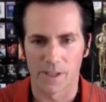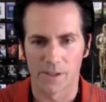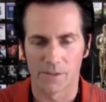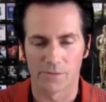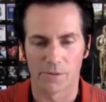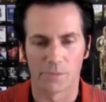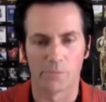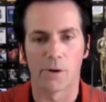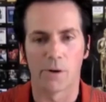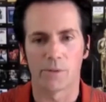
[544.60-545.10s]

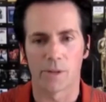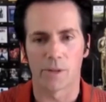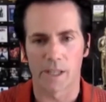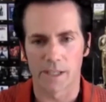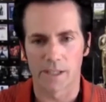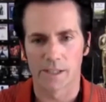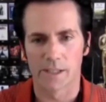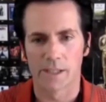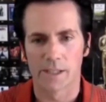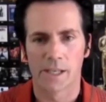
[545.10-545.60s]

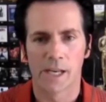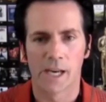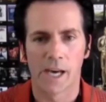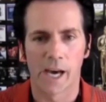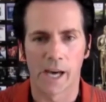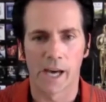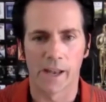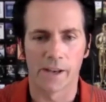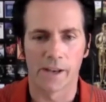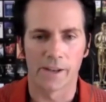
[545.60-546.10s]
remotely.
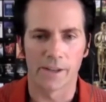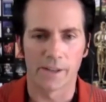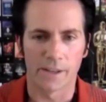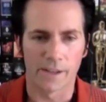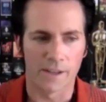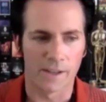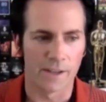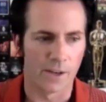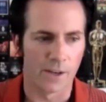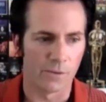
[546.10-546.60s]
And,
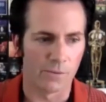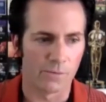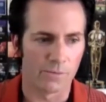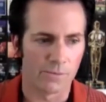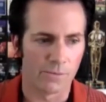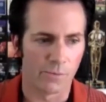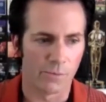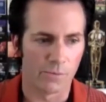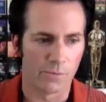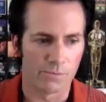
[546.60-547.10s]
you know,
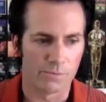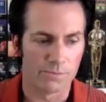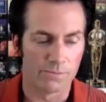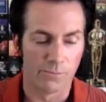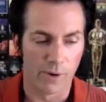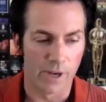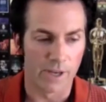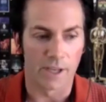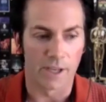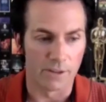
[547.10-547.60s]

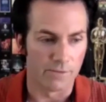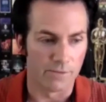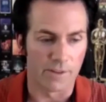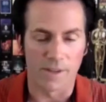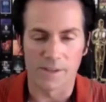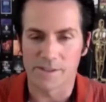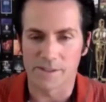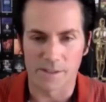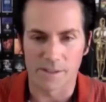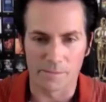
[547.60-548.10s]
we had to
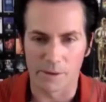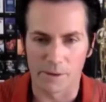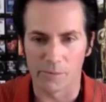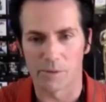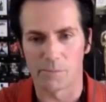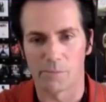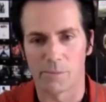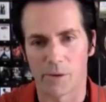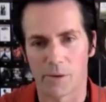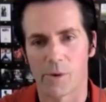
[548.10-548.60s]
convince them it
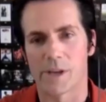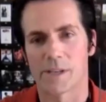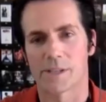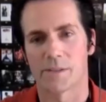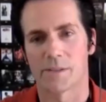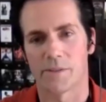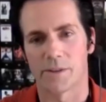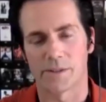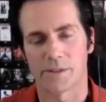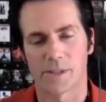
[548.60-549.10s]
wouldn't be a
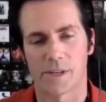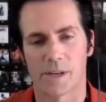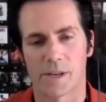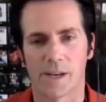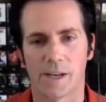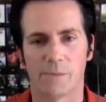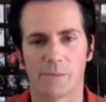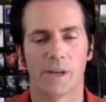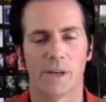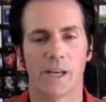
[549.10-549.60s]
waste of their
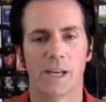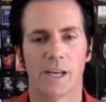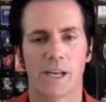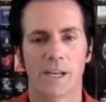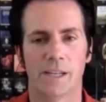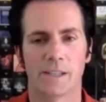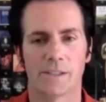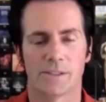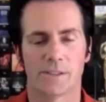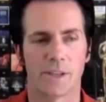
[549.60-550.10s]
time.
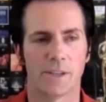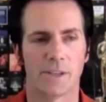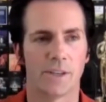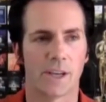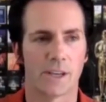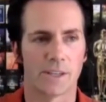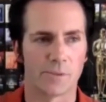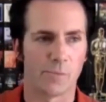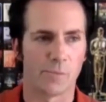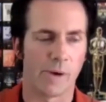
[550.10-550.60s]
So then you
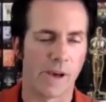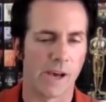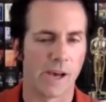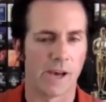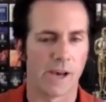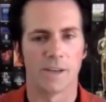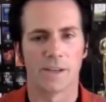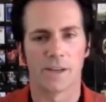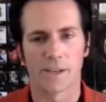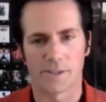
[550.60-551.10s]
get
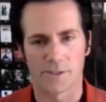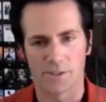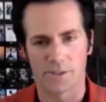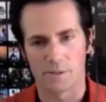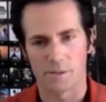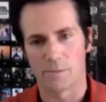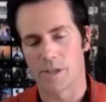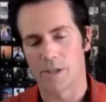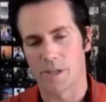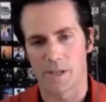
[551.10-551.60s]
Japan, you get
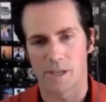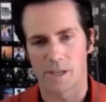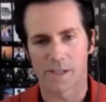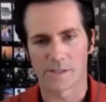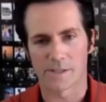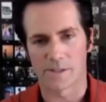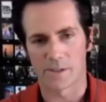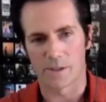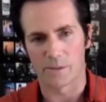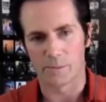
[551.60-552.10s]
Germany, and you get
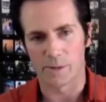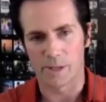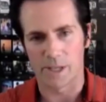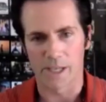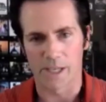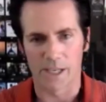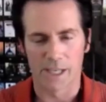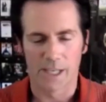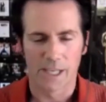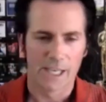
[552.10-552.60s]

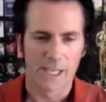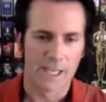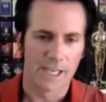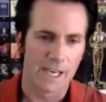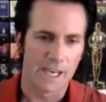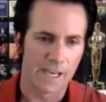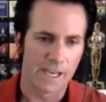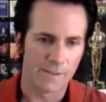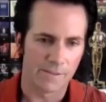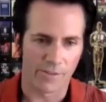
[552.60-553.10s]
Serbia
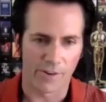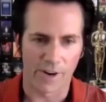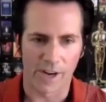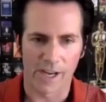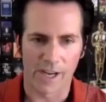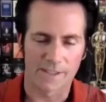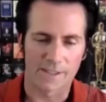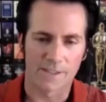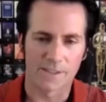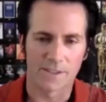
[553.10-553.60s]
and
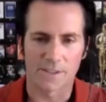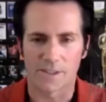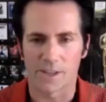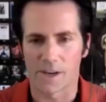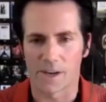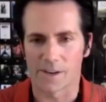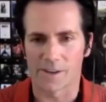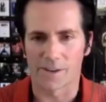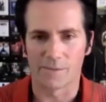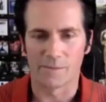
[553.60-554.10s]
France and
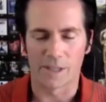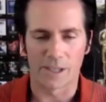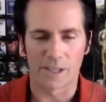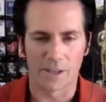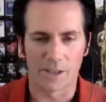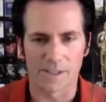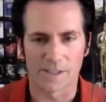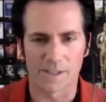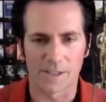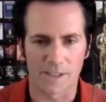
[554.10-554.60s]
Stockholm, you get
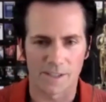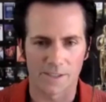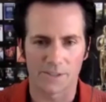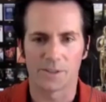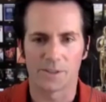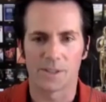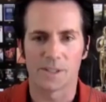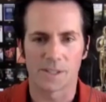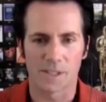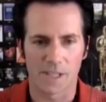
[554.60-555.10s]
all these
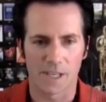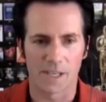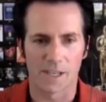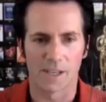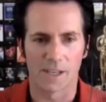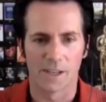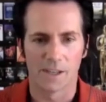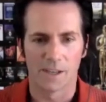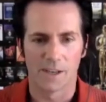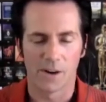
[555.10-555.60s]
countries
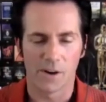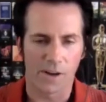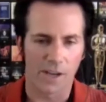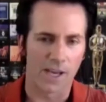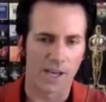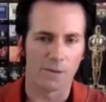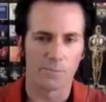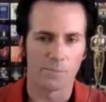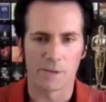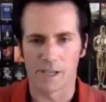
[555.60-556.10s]
kind of,
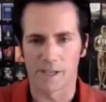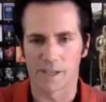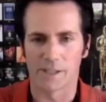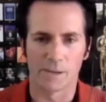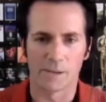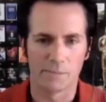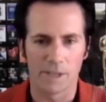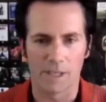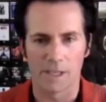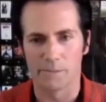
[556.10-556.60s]
okay, I'm in.
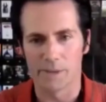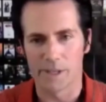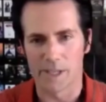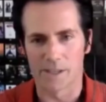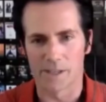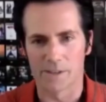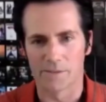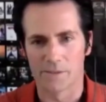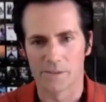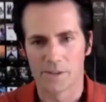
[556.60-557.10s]

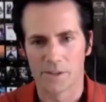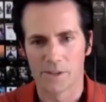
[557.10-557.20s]
And